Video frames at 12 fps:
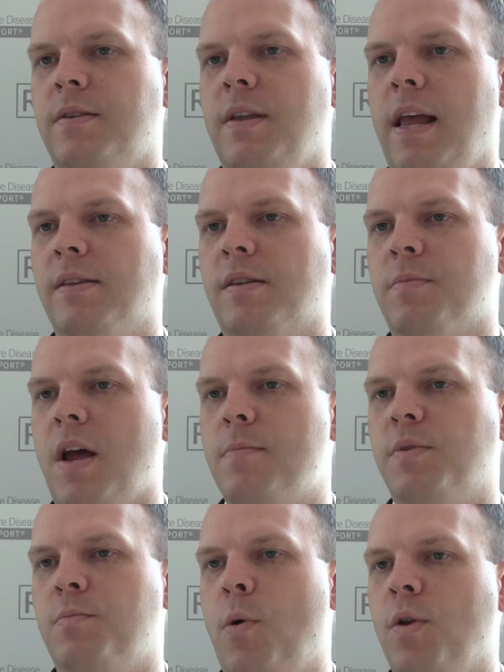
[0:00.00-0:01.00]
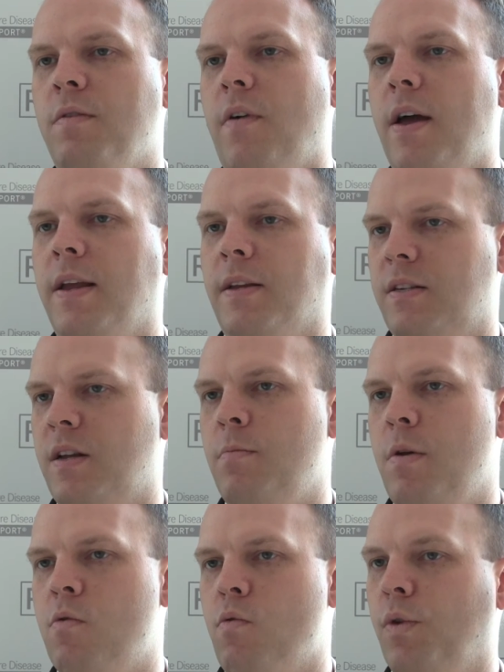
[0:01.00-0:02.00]
And, and sometimes the bony findings
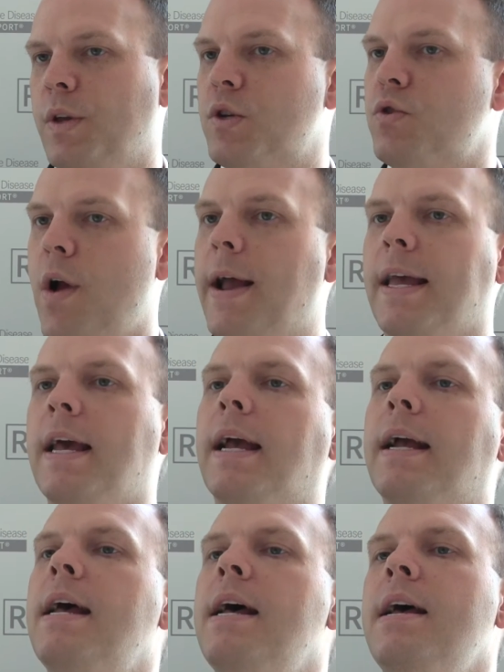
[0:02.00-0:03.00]
can be really striking.